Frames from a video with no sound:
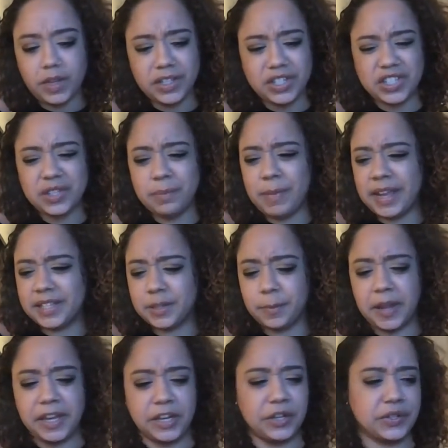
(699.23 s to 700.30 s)
just
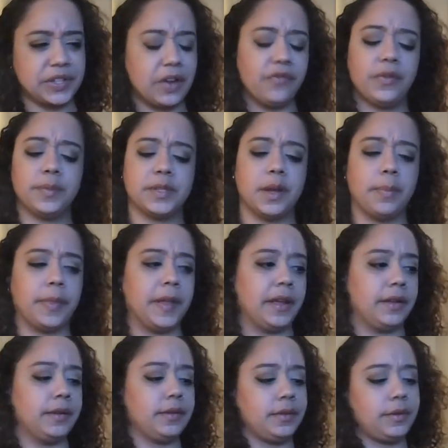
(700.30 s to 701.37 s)
emancipating yourself from
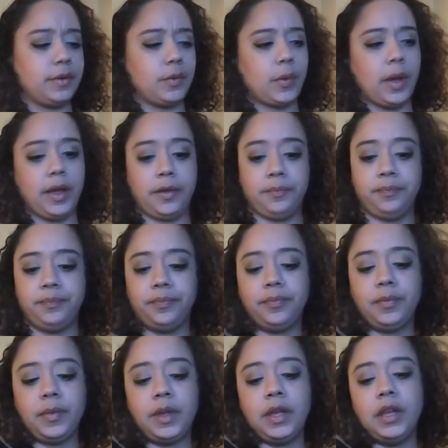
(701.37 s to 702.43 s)
something. Okay?
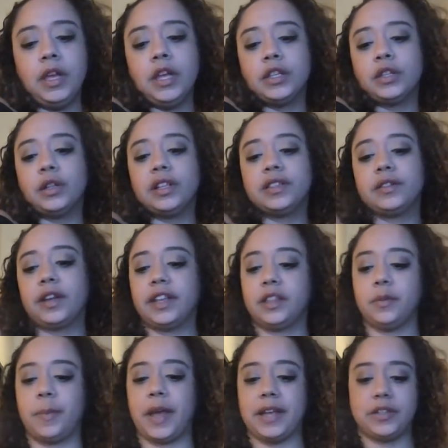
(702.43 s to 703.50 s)
So let's look at
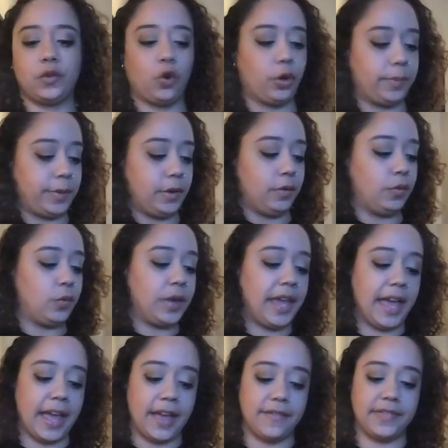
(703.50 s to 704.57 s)
the past, Scorpio. We
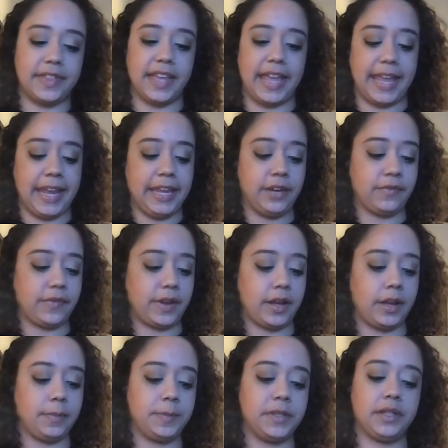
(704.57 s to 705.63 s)
have the Eight of
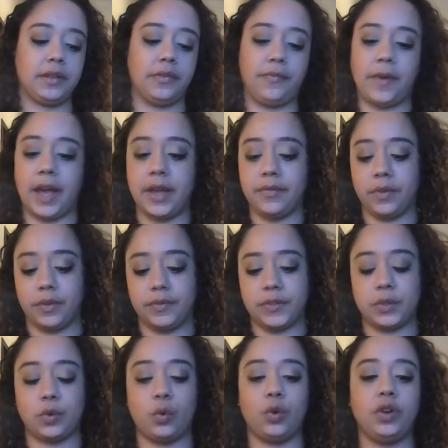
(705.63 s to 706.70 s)
Cups, the Five of
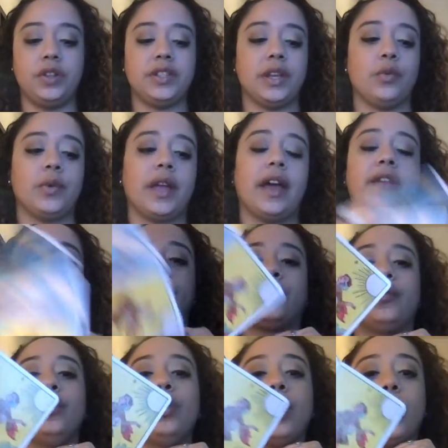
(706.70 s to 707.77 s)
Swords, and we have the
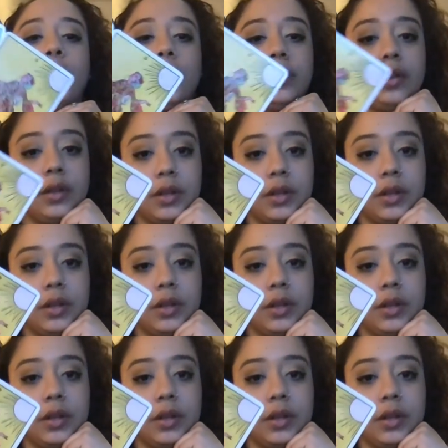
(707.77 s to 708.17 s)
Fool card.